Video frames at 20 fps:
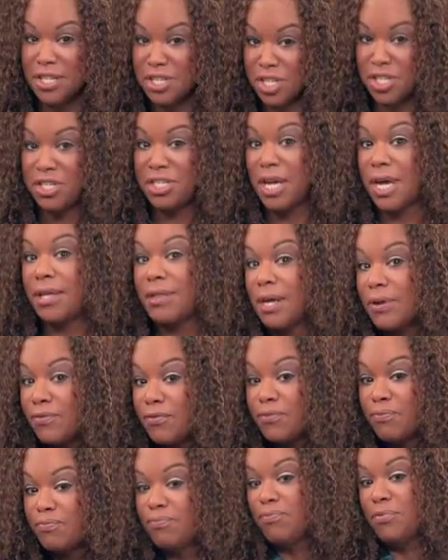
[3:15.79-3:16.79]
just say
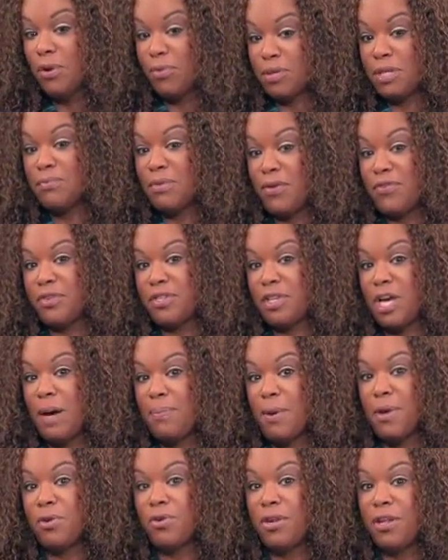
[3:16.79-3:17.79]
that there was a muffin
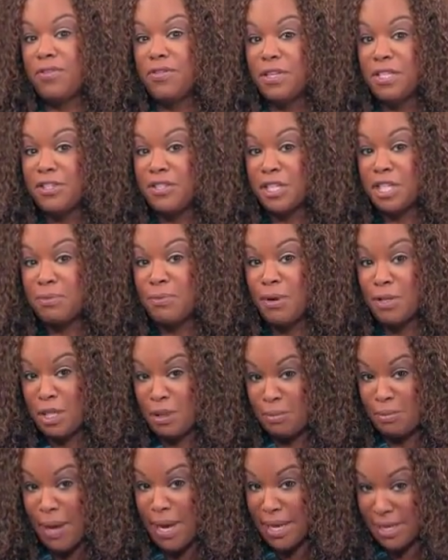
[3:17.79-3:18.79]
top underneath these 6 pairs
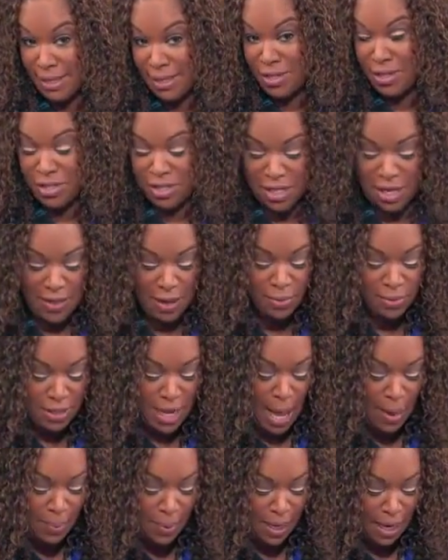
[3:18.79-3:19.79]
of Spanx. Let's just say that was
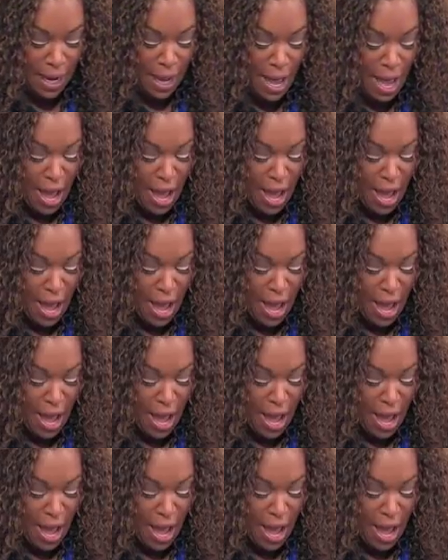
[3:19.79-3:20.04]
happening.